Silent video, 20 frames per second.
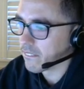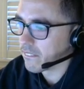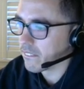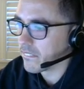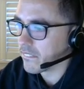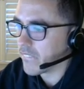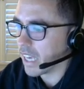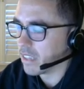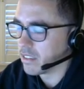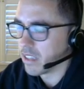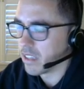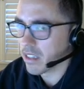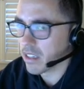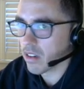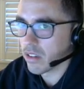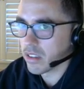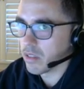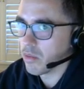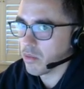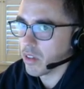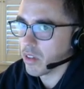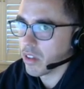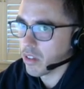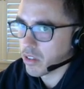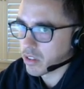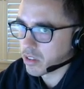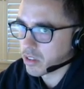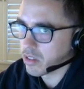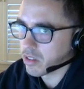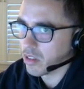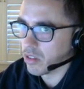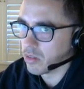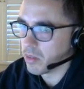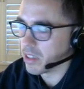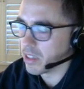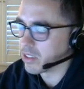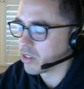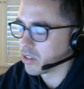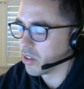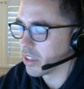Yeah, Zucker is one of those
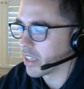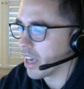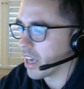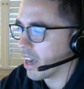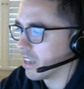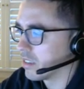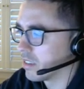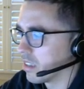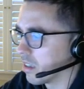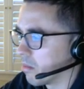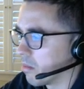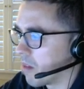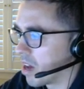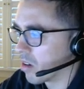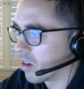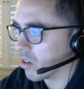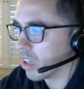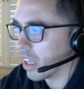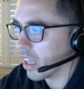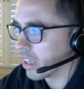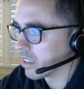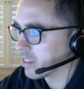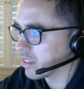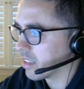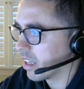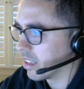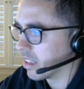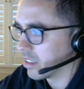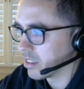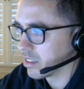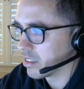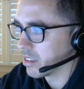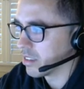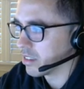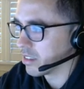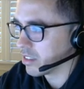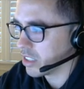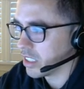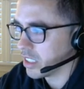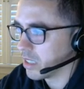Minnesota guys that the model likes that is
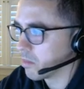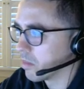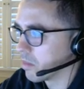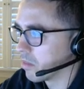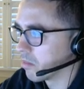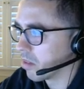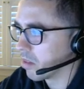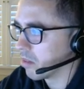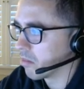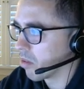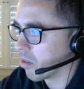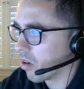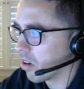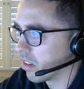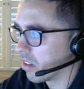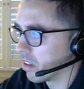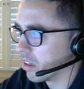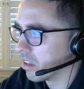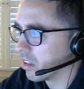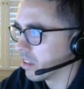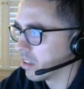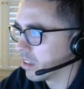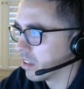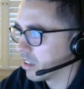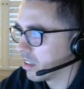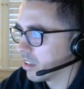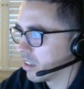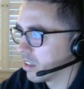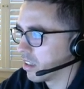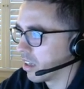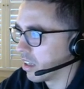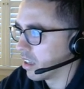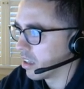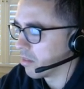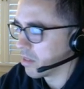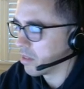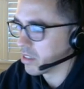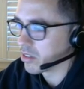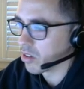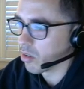cheap and part of the
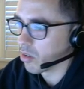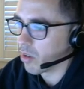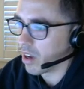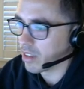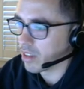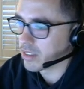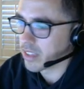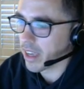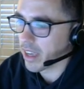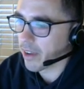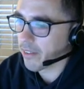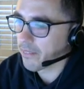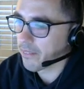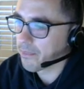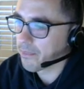Minnesota Wild stack.